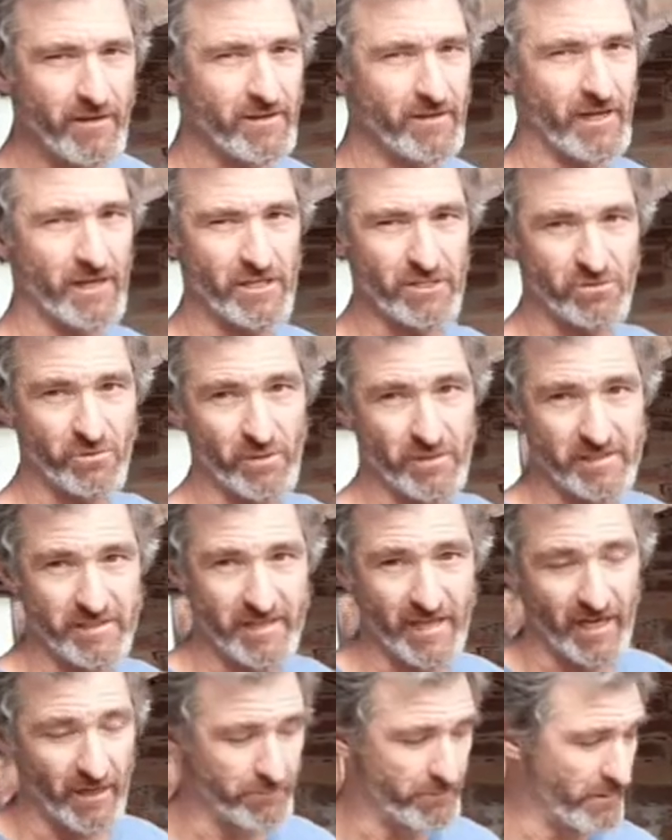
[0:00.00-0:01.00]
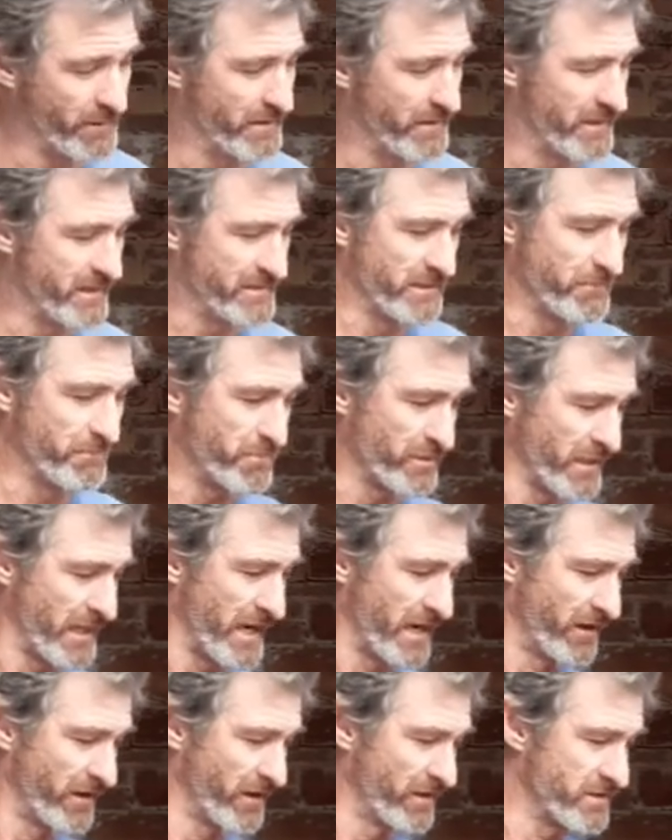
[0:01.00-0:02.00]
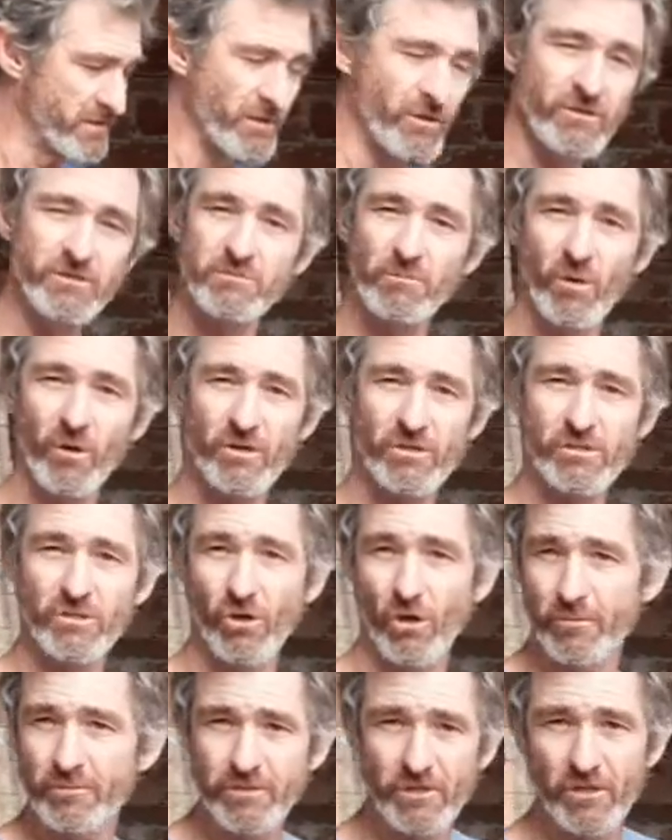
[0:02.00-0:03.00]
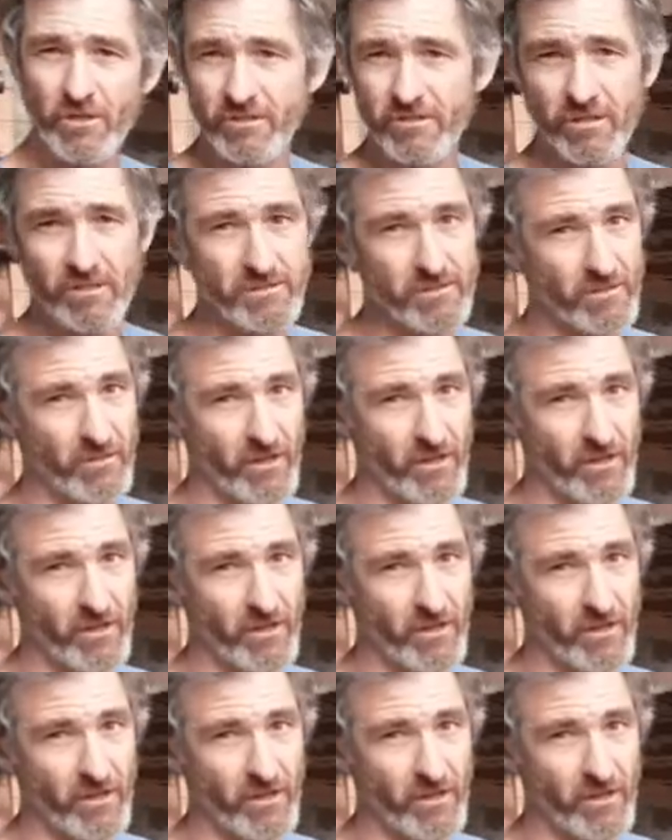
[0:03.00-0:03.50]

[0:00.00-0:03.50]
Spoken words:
Kind of tweaked it out, but it's a planter, so it's more sculptural, so it's